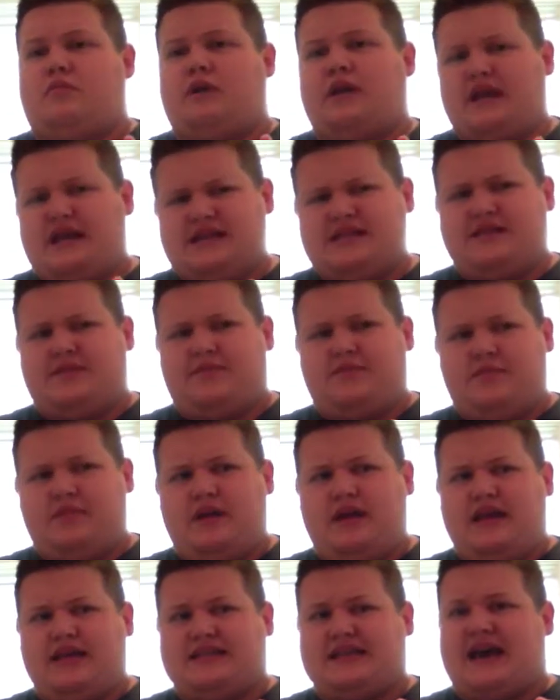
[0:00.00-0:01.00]
is
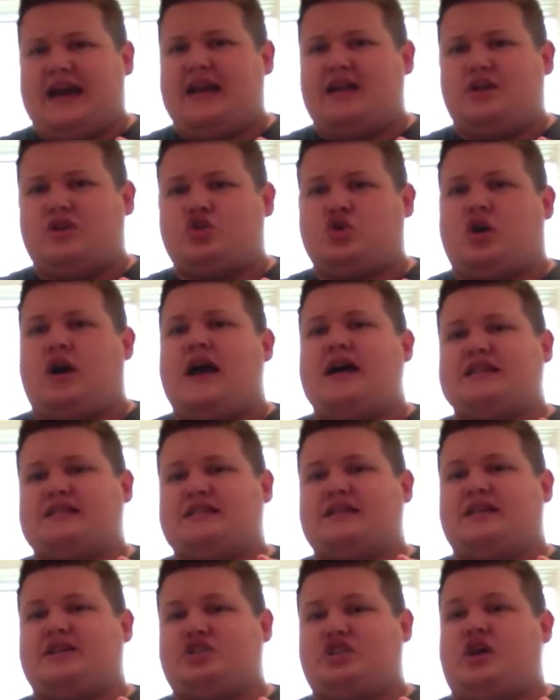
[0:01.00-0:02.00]
kind of a
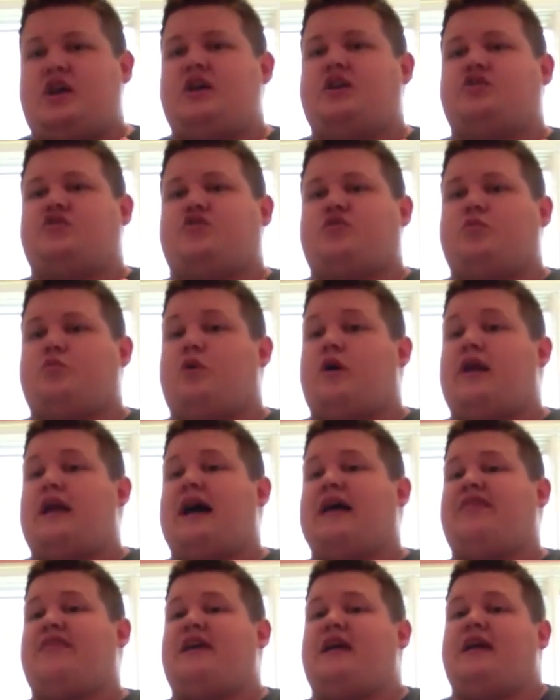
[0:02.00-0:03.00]
drastic change from what
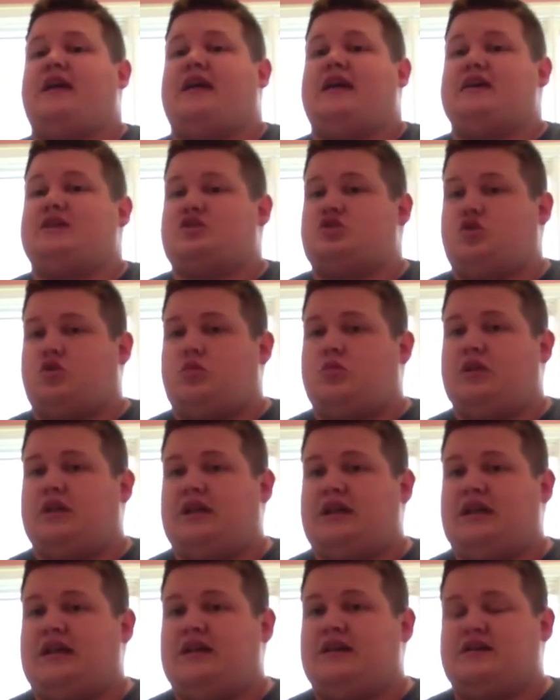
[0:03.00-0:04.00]
I think Kiss
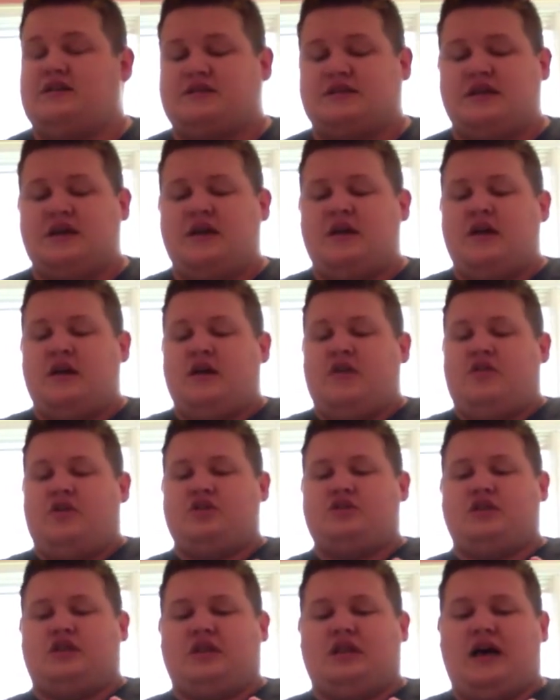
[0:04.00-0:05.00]
normally is.
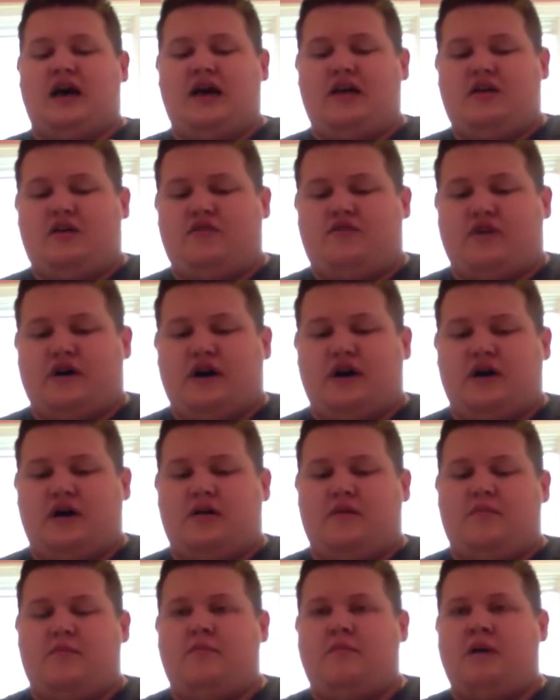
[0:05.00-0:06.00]
There's a lot
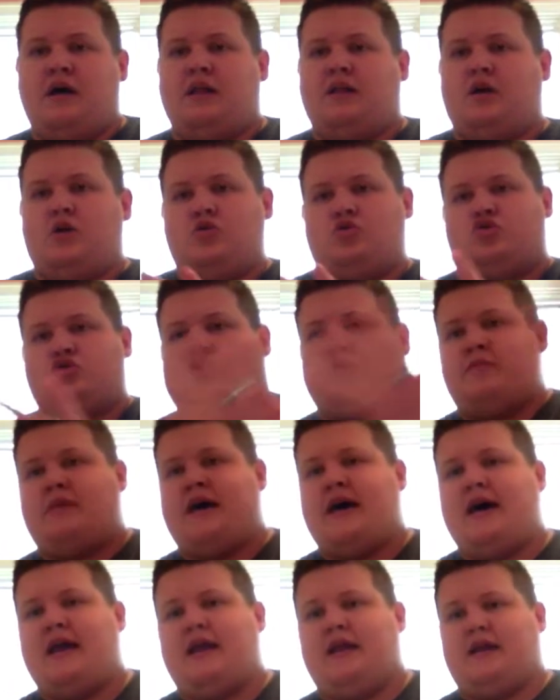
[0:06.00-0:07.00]
of
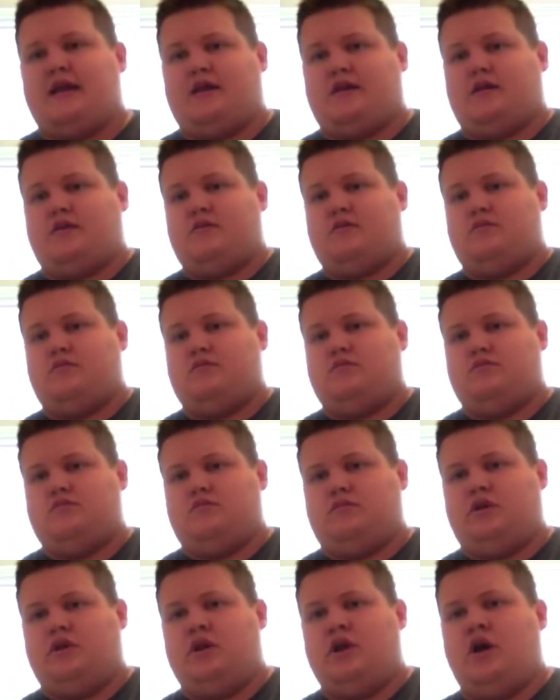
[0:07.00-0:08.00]
melodramatic,
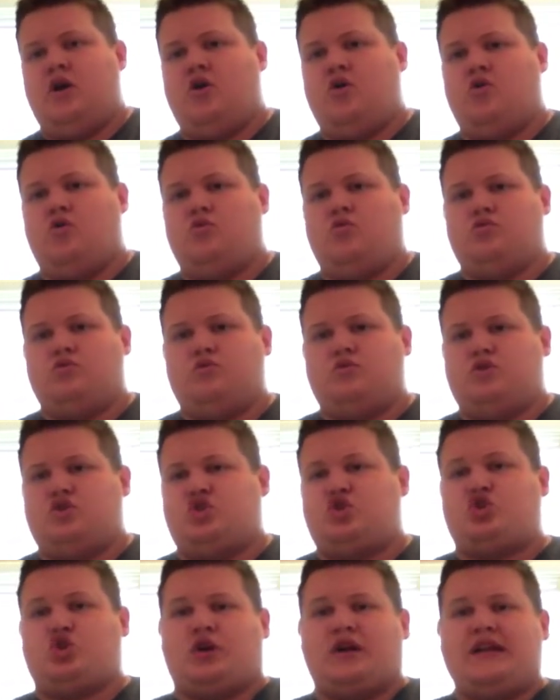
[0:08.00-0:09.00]

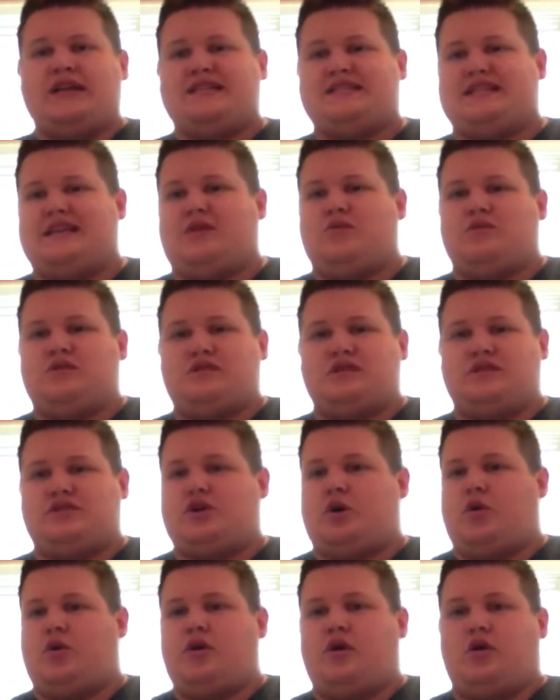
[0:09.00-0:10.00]
string sequences
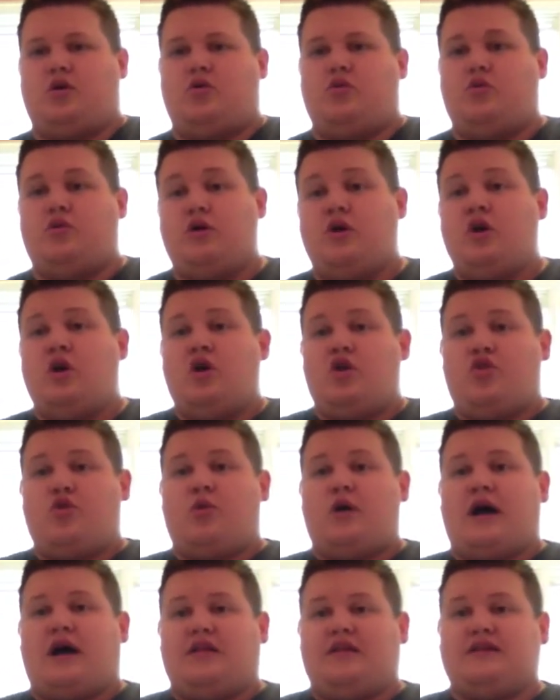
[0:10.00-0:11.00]
going on
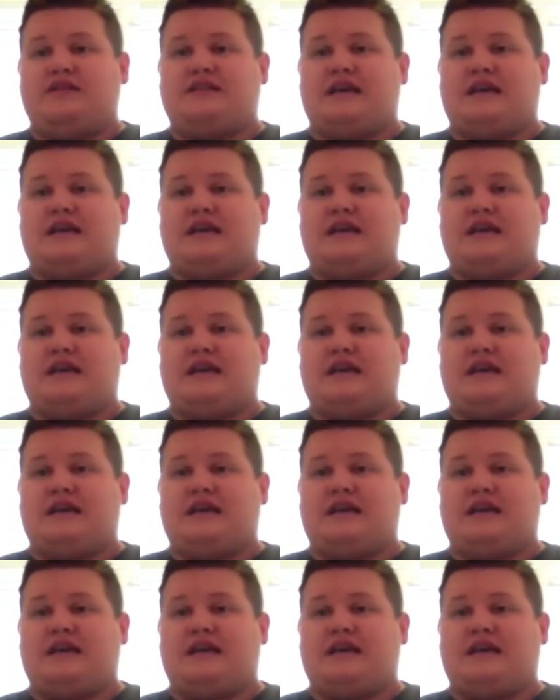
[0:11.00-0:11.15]
throughout this